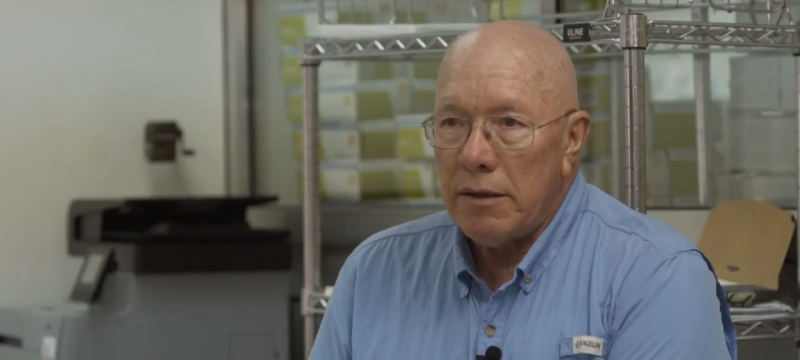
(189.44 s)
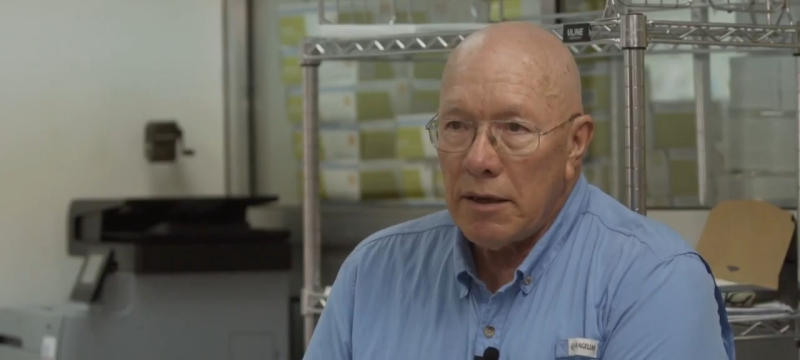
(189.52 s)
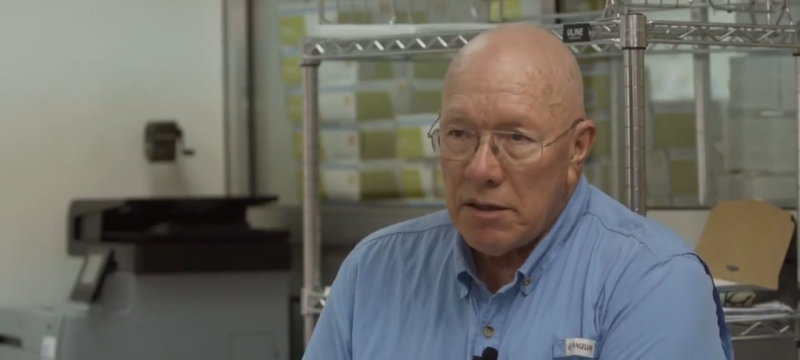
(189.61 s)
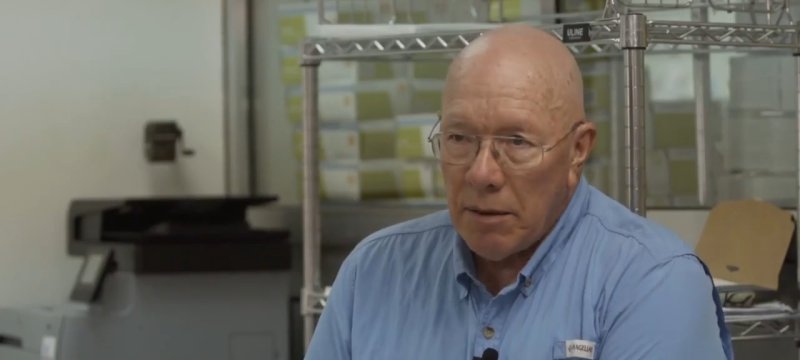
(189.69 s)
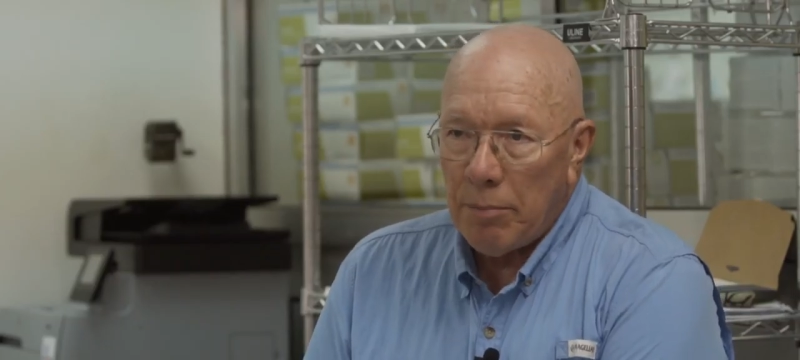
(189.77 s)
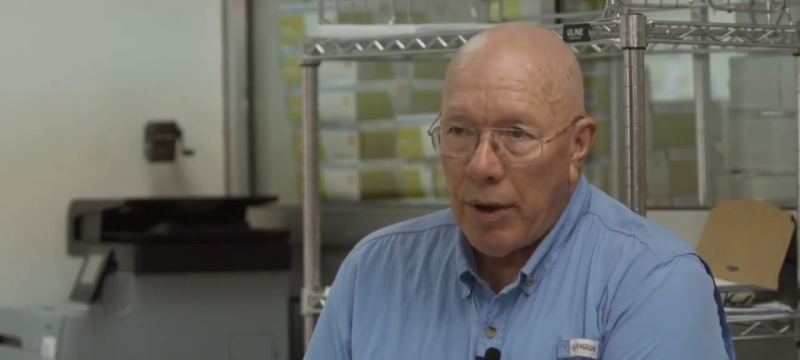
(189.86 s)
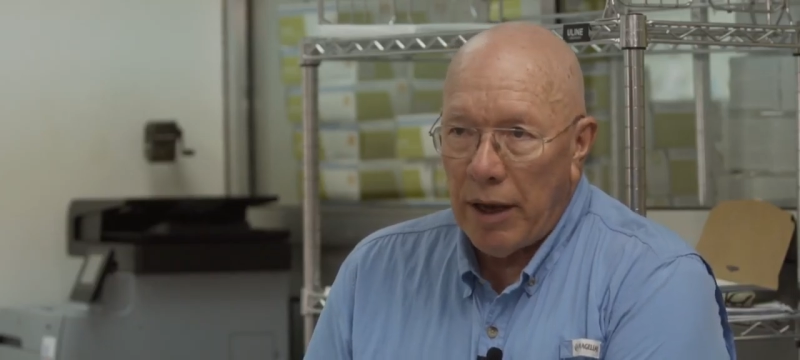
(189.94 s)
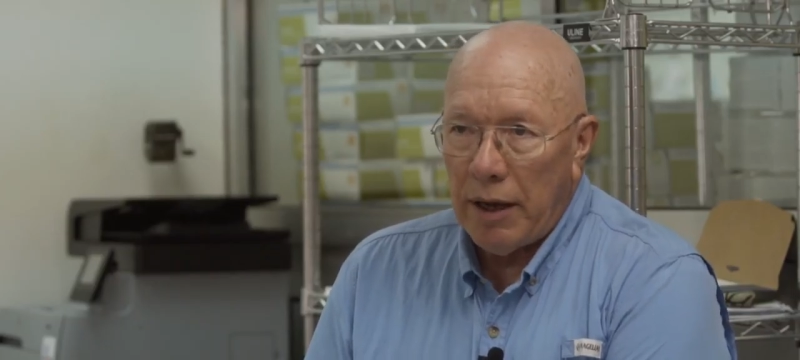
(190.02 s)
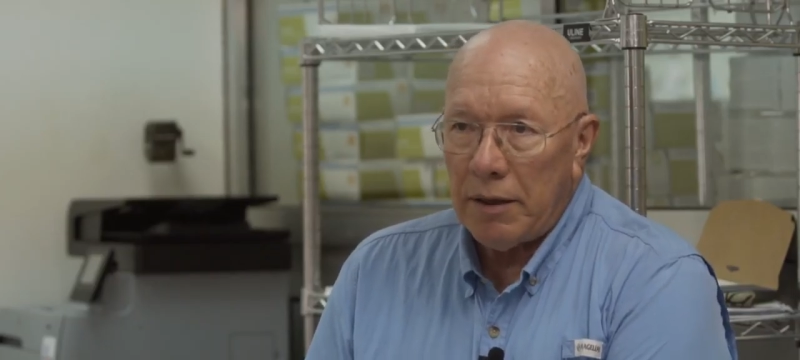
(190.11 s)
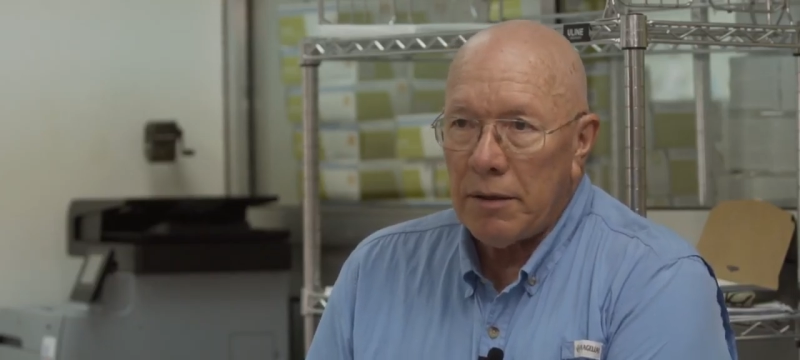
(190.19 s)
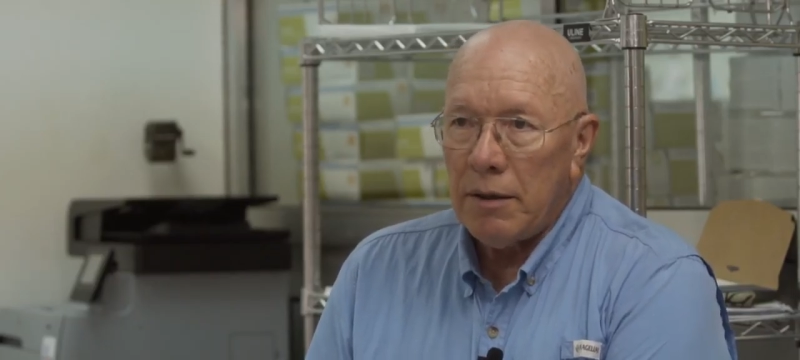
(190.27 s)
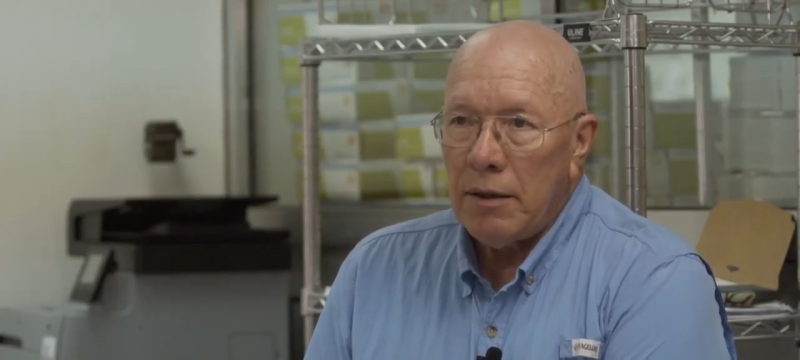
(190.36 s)

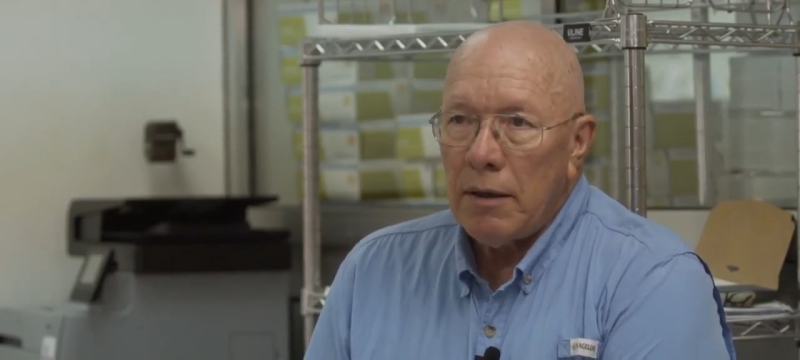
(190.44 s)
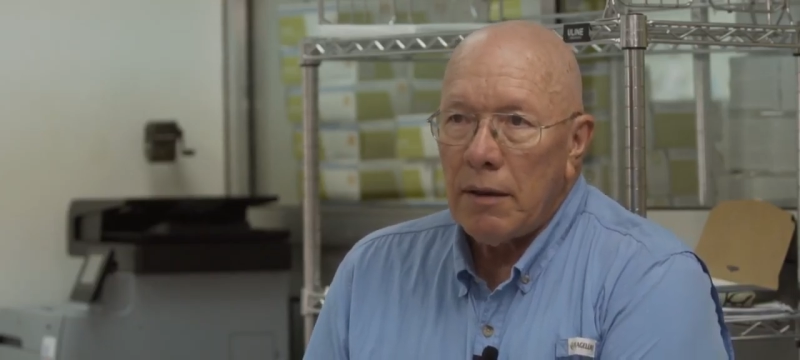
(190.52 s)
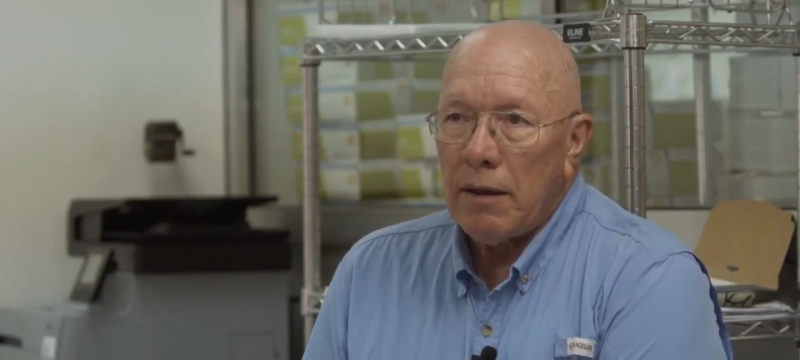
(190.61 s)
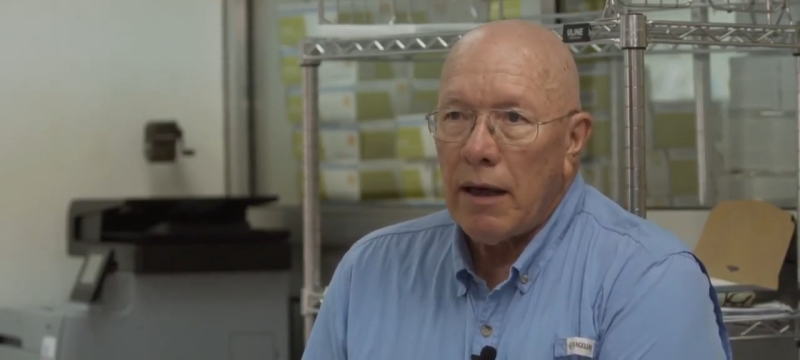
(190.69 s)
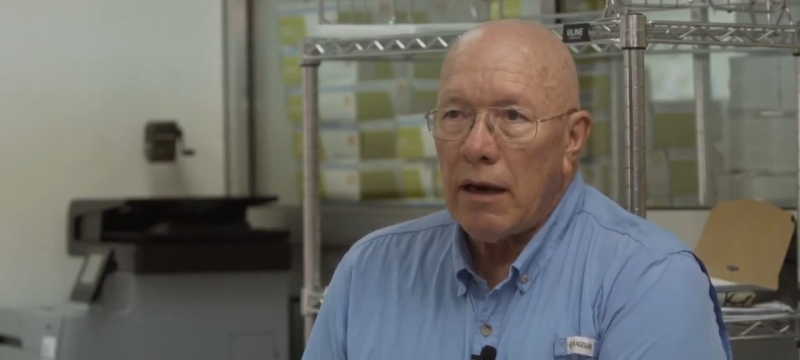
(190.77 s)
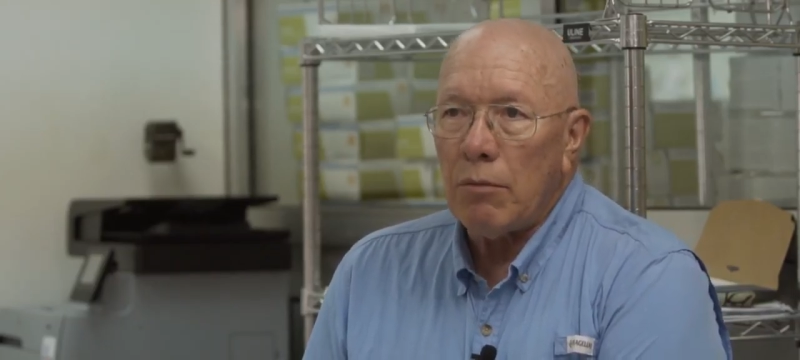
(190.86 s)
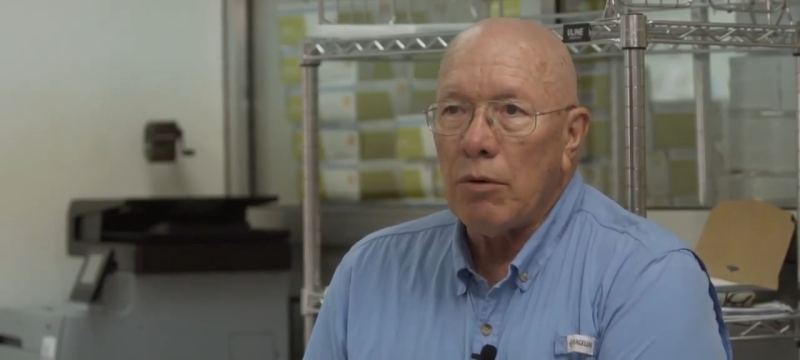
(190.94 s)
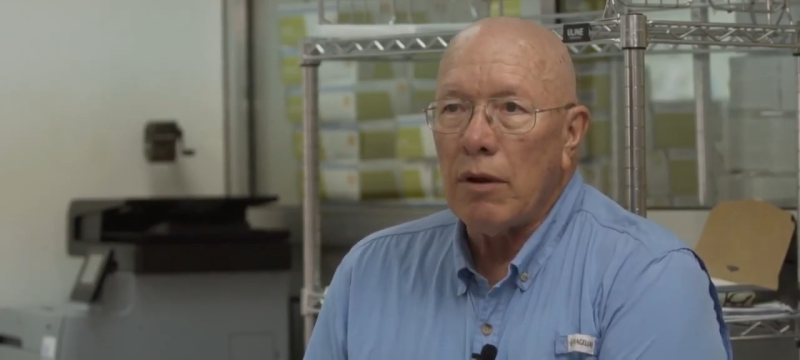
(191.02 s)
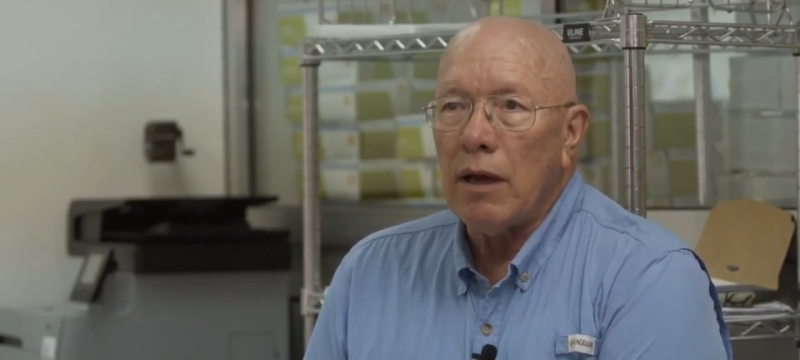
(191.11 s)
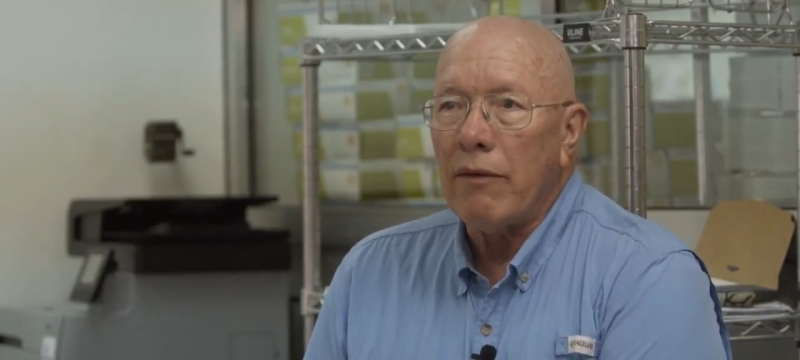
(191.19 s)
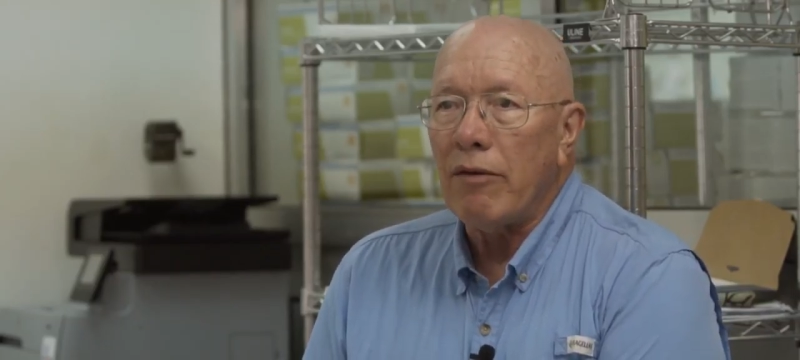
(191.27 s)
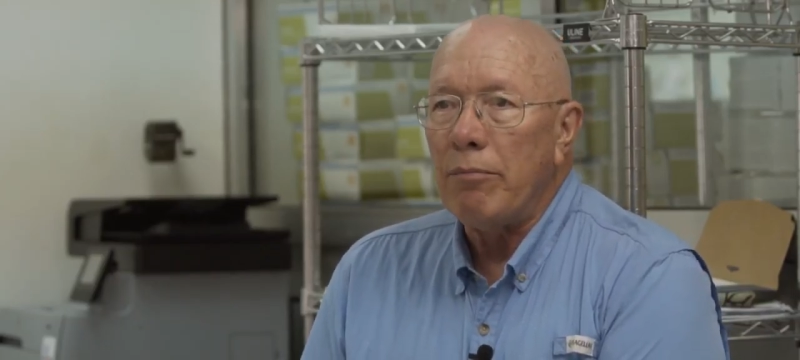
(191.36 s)
anticipate that it
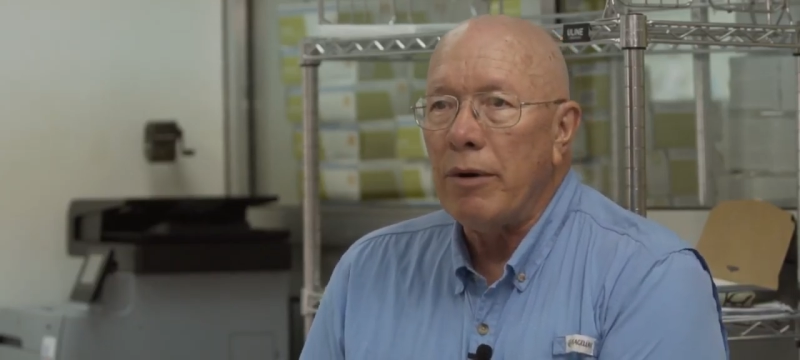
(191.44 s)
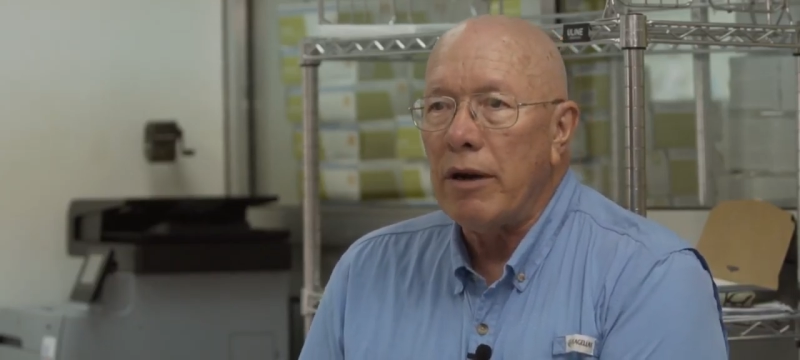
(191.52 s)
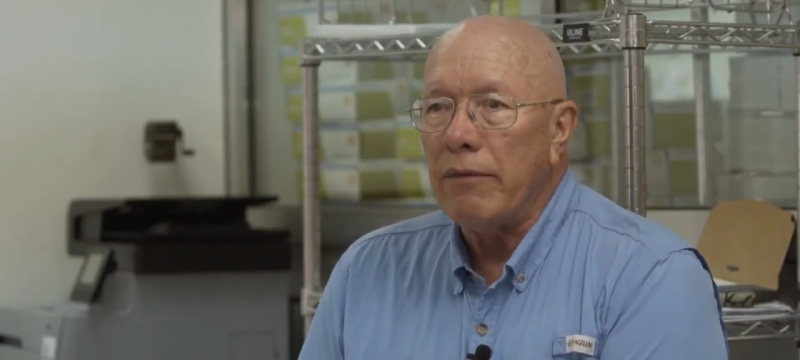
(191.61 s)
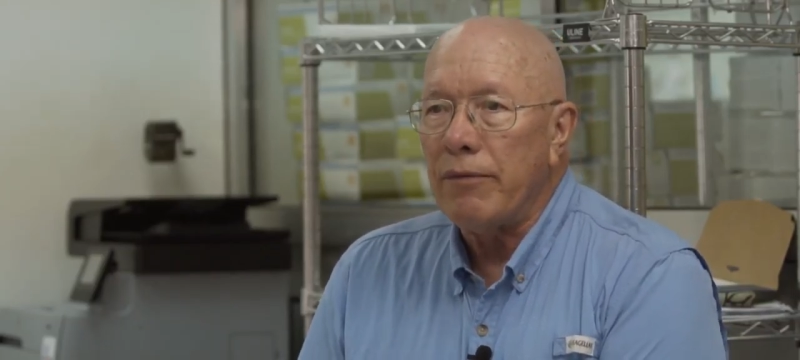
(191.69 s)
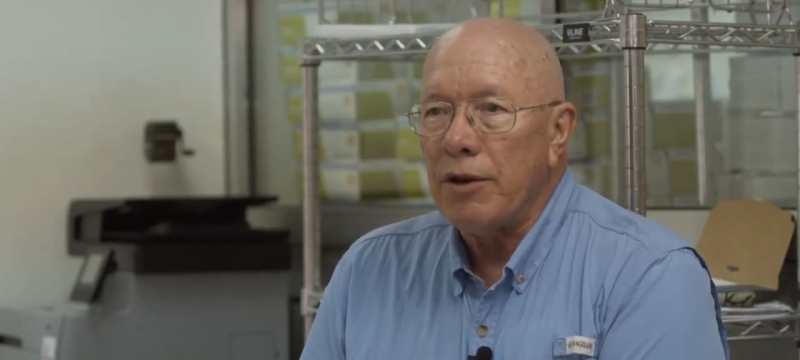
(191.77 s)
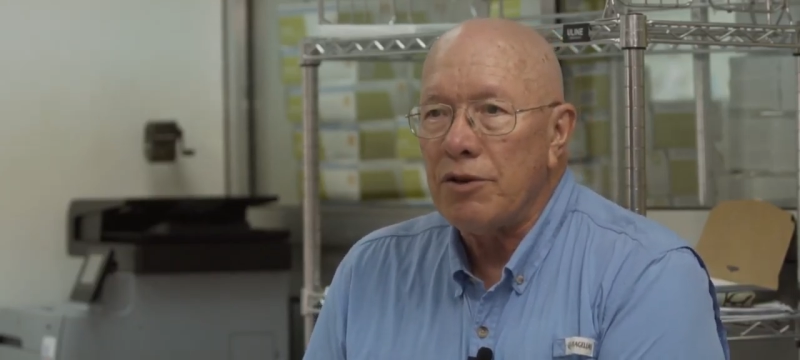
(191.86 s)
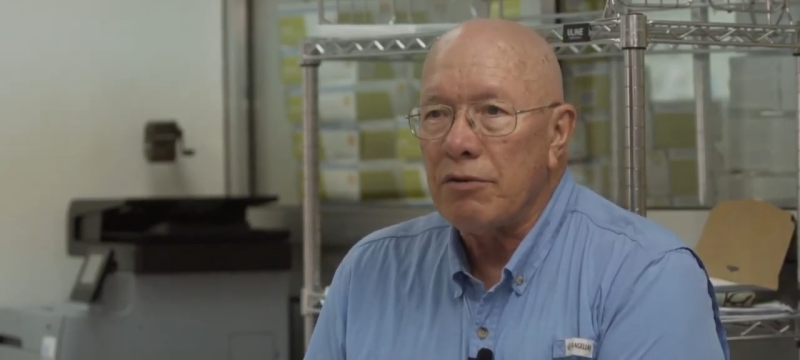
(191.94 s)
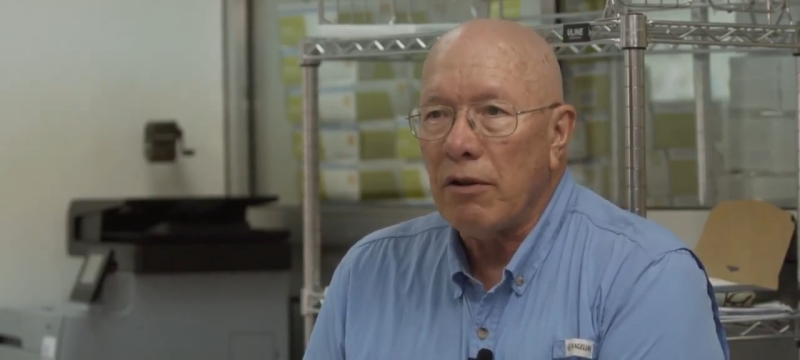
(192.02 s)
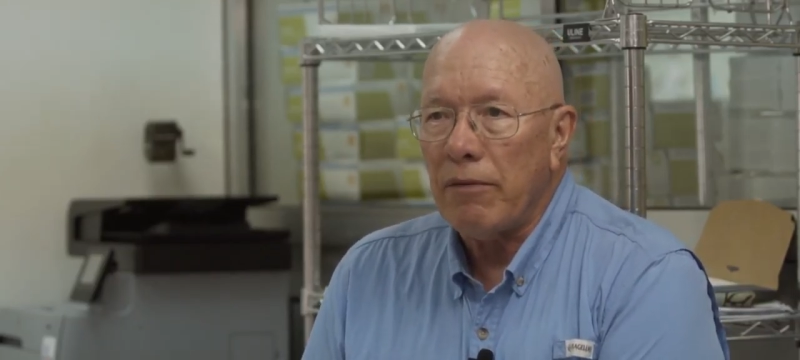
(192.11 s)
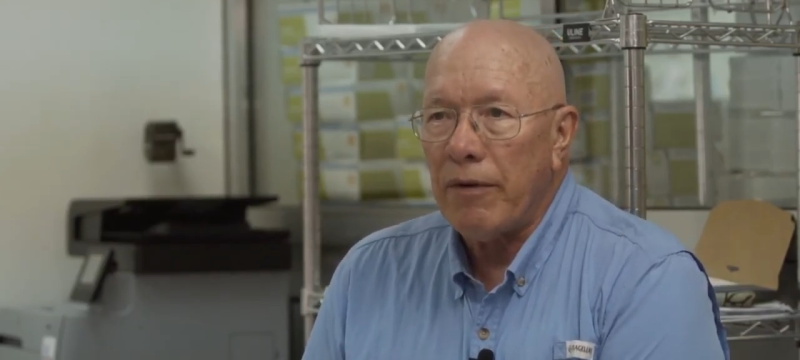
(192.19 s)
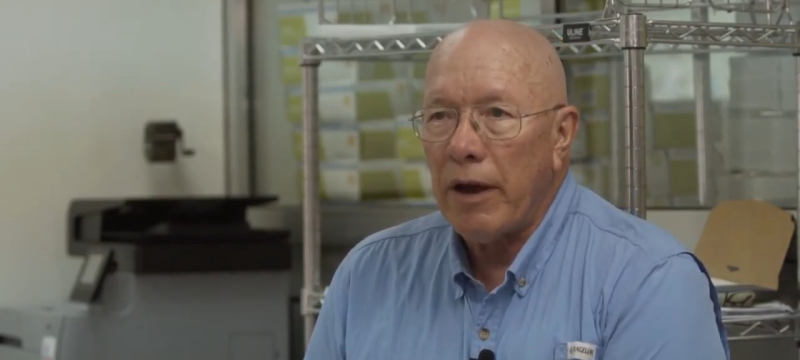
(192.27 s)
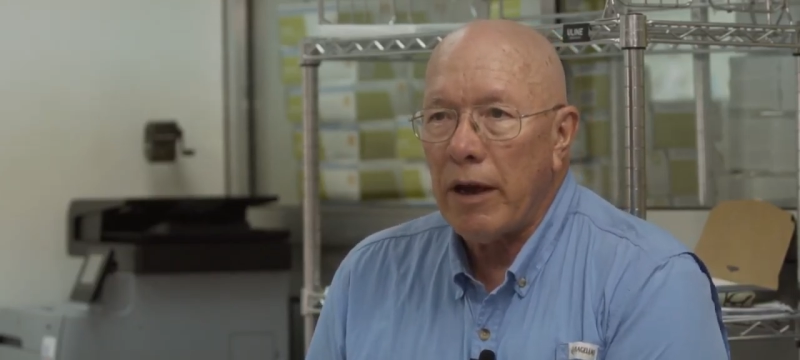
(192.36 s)
will have a beneficial